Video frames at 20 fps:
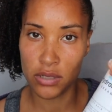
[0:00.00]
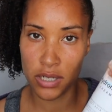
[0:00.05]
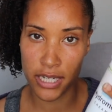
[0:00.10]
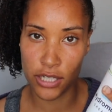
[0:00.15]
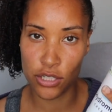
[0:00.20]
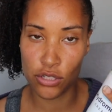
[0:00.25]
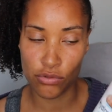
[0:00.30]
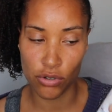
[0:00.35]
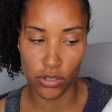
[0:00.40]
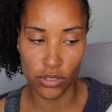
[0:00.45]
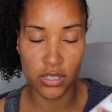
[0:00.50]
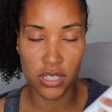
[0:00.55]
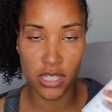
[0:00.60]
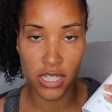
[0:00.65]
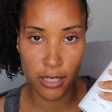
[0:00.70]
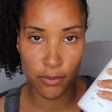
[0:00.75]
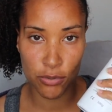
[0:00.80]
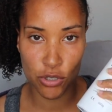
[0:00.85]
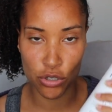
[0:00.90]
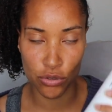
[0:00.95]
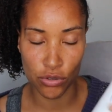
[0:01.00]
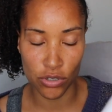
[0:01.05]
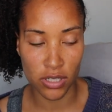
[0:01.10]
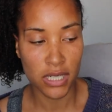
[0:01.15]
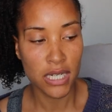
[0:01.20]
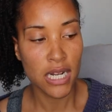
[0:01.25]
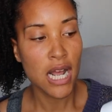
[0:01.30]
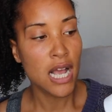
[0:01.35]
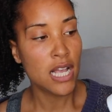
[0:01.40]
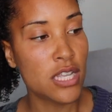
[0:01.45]
later on, so keep tuned.
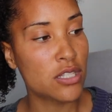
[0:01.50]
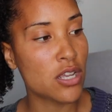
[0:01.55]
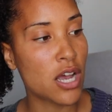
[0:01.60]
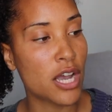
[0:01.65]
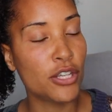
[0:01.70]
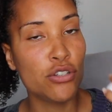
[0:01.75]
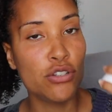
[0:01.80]
So I